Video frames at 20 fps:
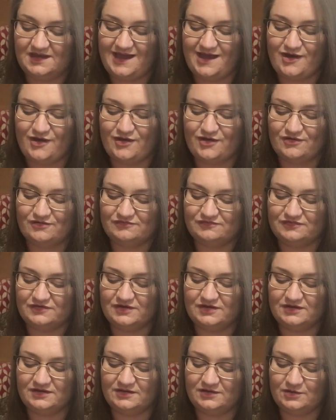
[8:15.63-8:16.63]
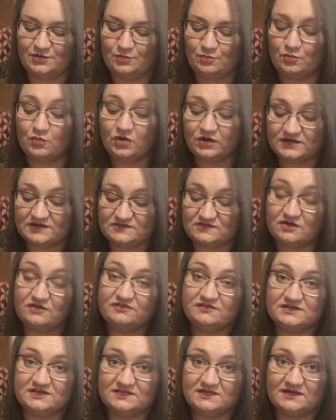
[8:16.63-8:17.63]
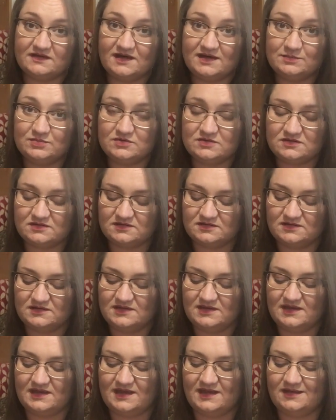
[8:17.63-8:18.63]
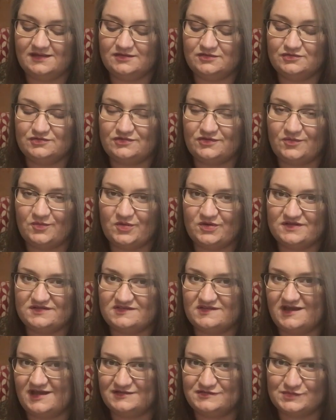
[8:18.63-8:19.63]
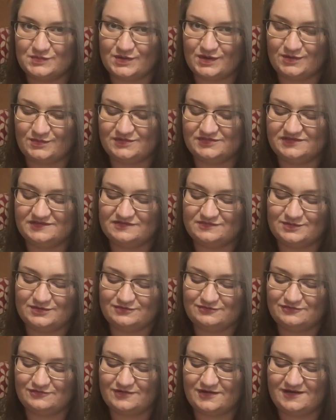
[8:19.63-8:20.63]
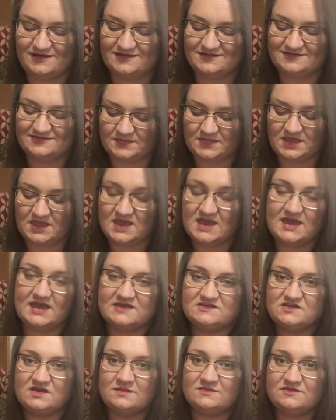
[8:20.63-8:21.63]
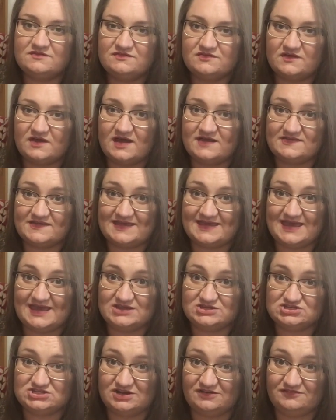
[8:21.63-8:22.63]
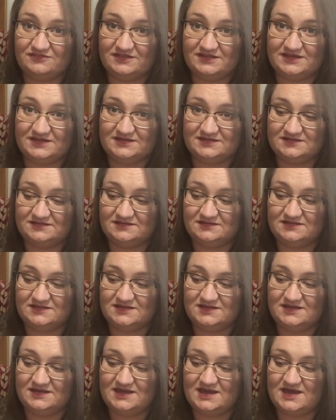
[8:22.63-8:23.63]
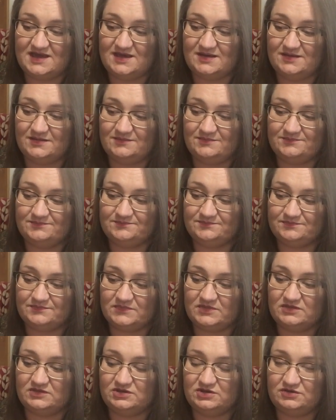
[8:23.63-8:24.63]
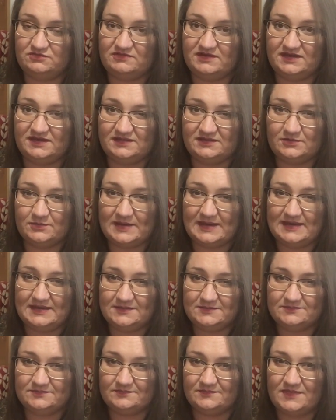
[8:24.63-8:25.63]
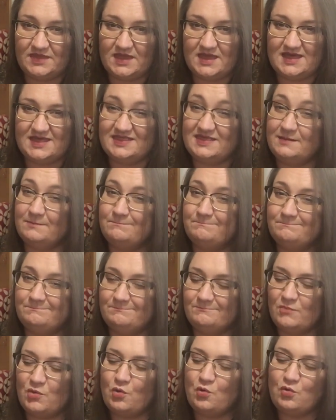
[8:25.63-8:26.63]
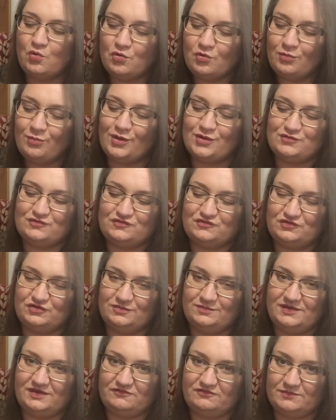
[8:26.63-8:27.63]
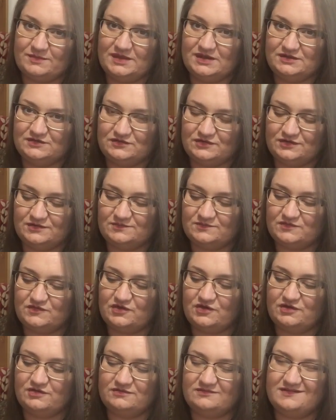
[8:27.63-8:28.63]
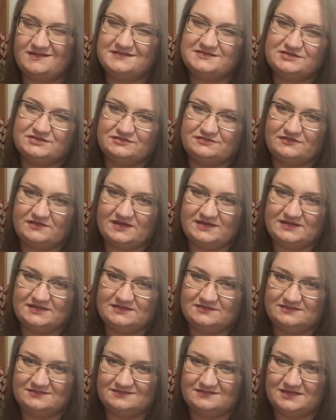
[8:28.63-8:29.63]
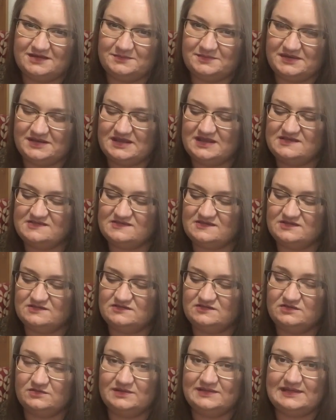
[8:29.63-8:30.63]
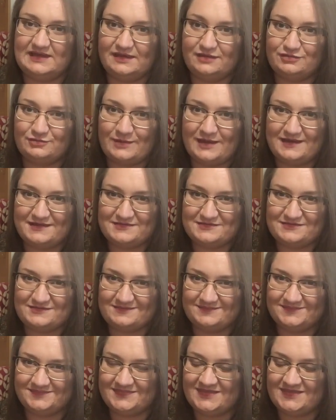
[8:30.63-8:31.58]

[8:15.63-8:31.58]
of what is offered in the guidebook and also what it's like to work with these beautiful cards. In terms of size, I can shuffle it, you know, regular way. They're almost too big for me to do, so I do find it a bit easier to do it lengthways.